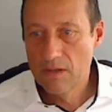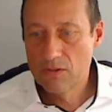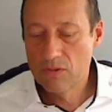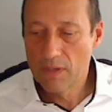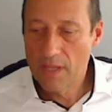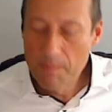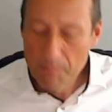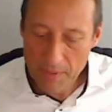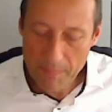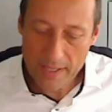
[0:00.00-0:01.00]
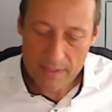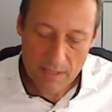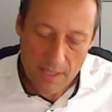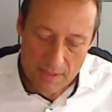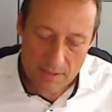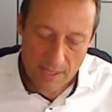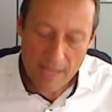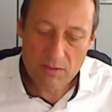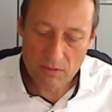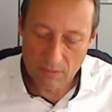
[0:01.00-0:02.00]
to implement his
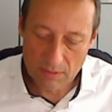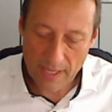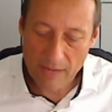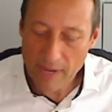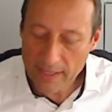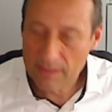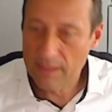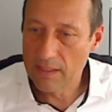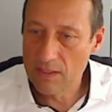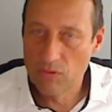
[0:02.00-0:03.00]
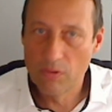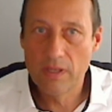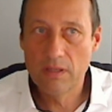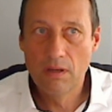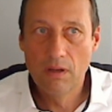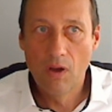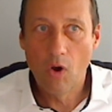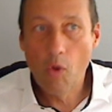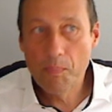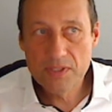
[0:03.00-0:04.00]
sensor directly into an
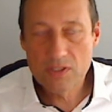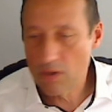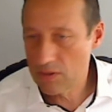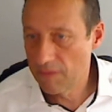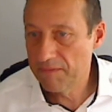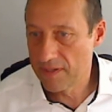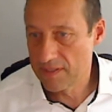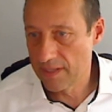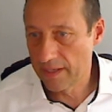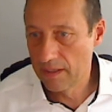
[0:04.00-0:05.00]
open source software stack,